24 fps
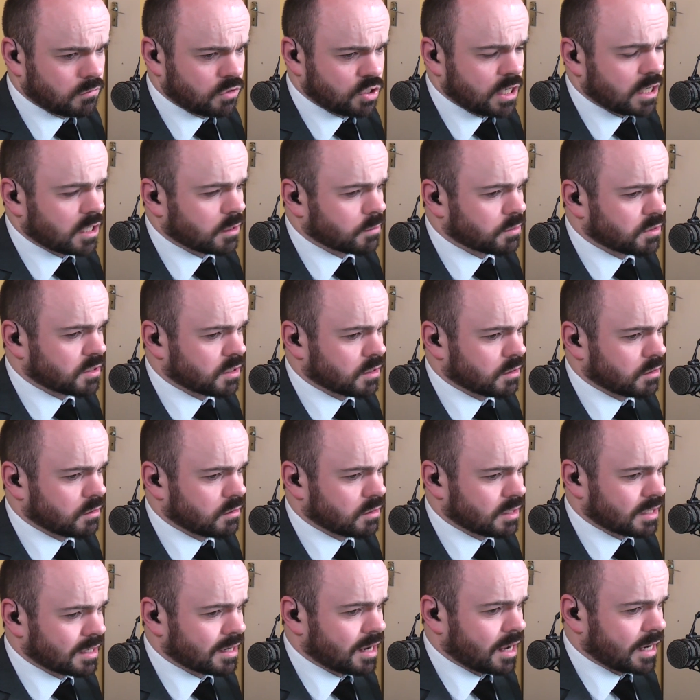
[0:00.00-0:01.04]

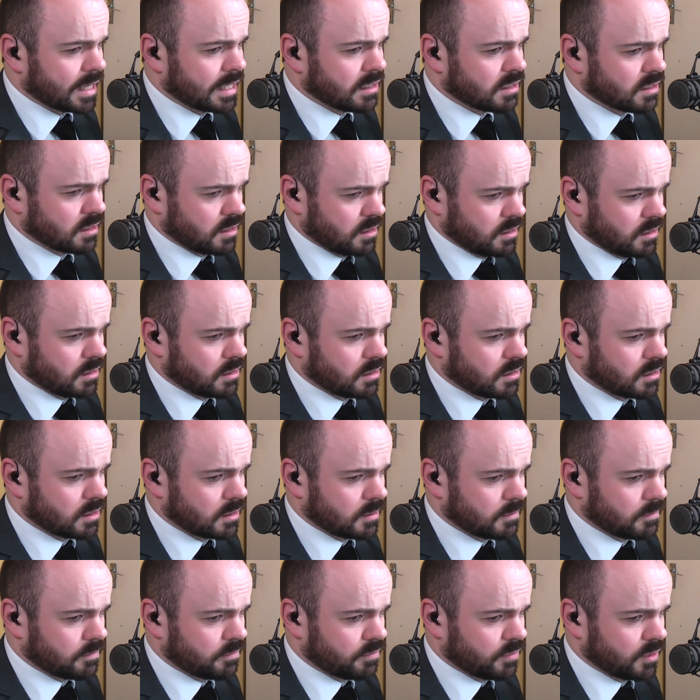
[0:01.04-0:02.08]
Jacobson, denies this.
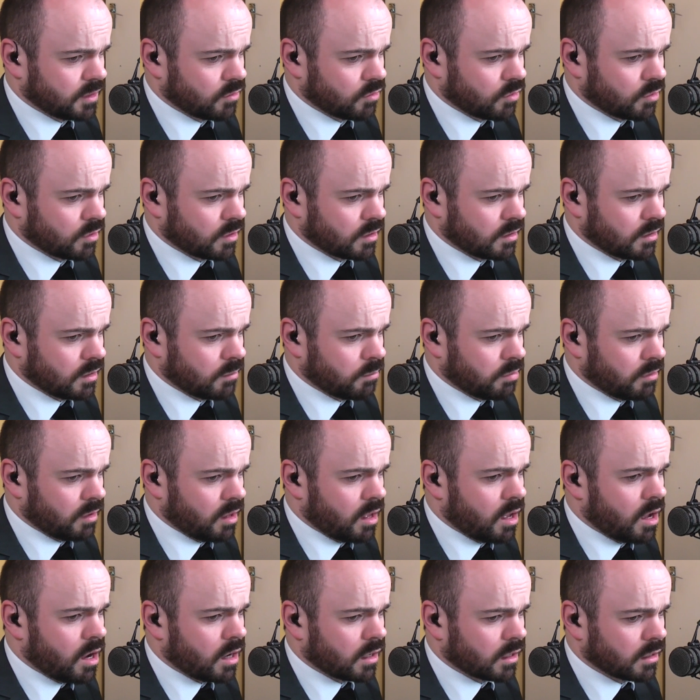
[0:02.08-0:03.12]
He wrote a
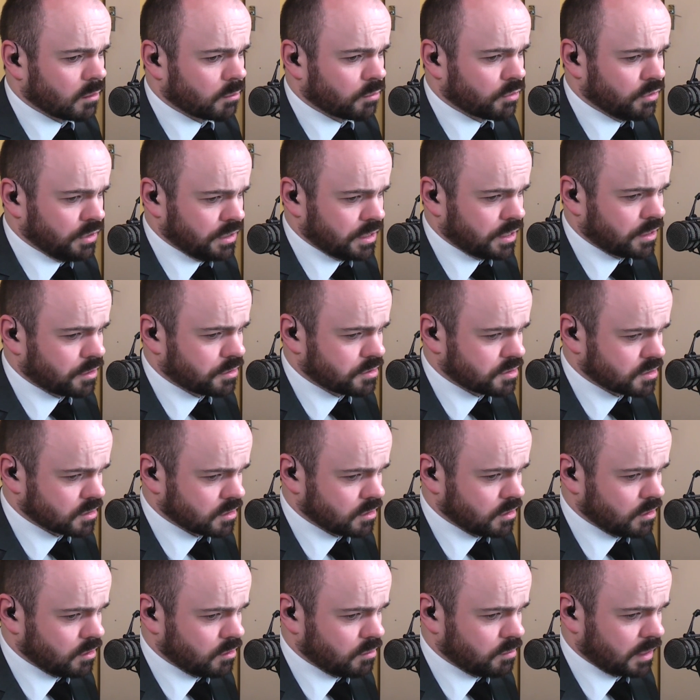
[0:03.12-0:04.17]
blog a number of years
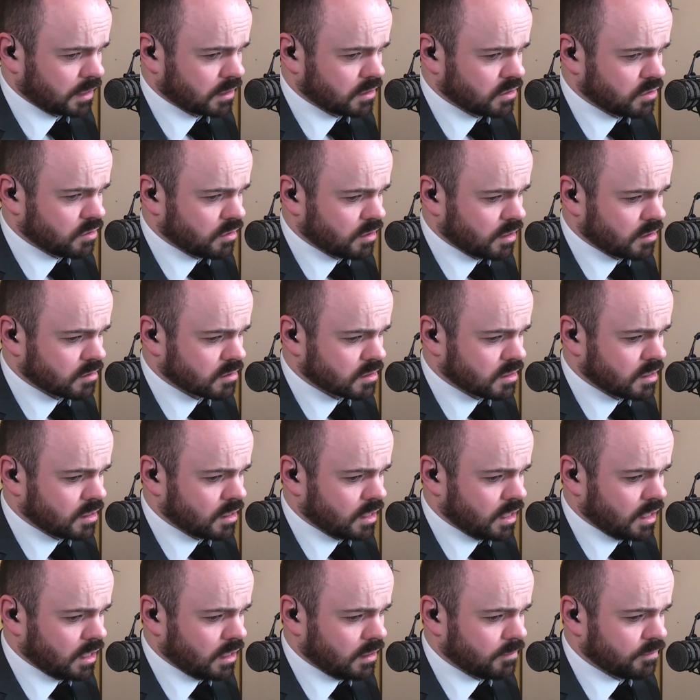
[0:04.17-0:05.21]
ago, back in
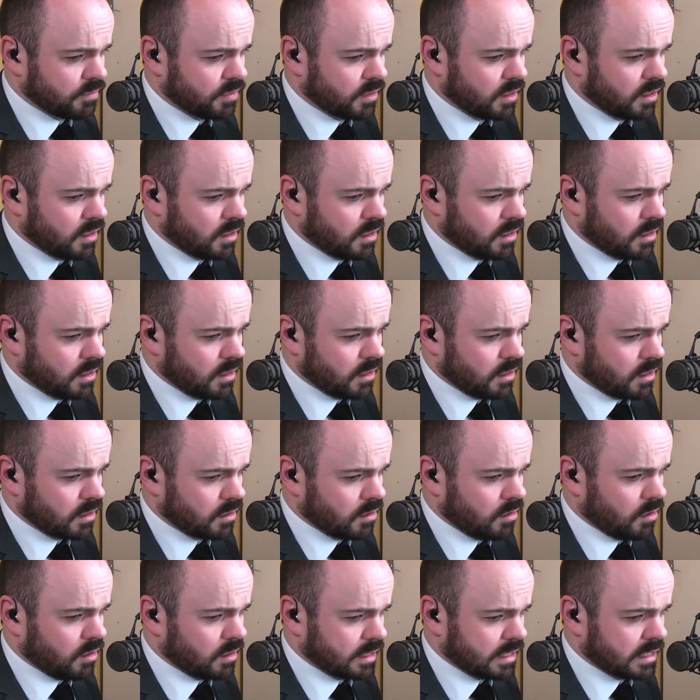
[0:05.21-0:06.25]
2008,
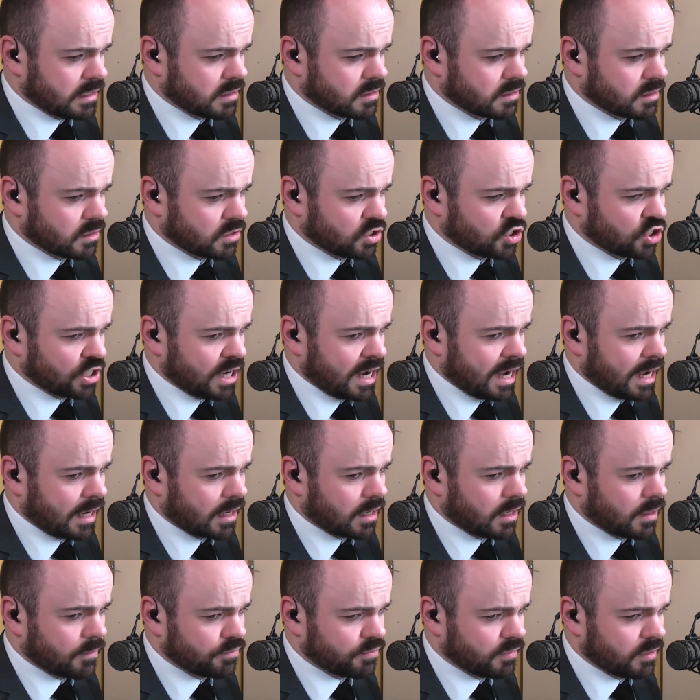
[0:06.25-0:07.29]
called Is the
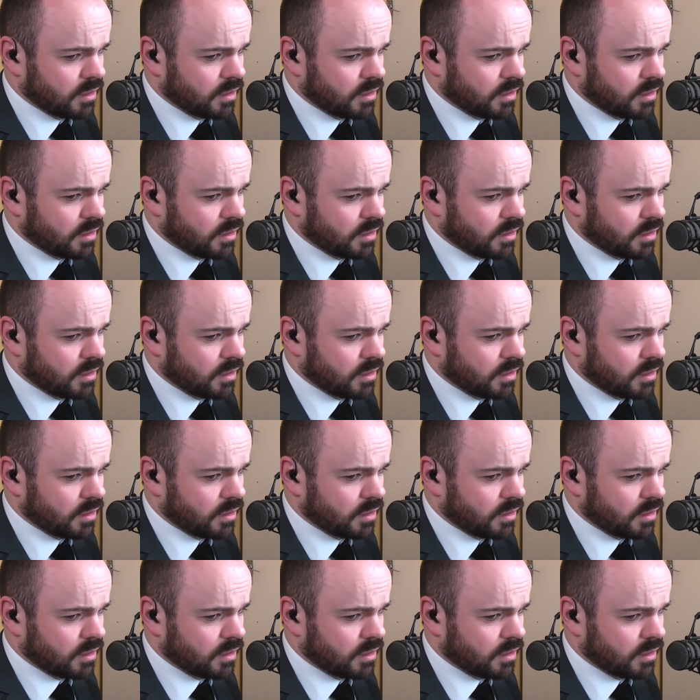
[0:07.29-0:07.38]
Shack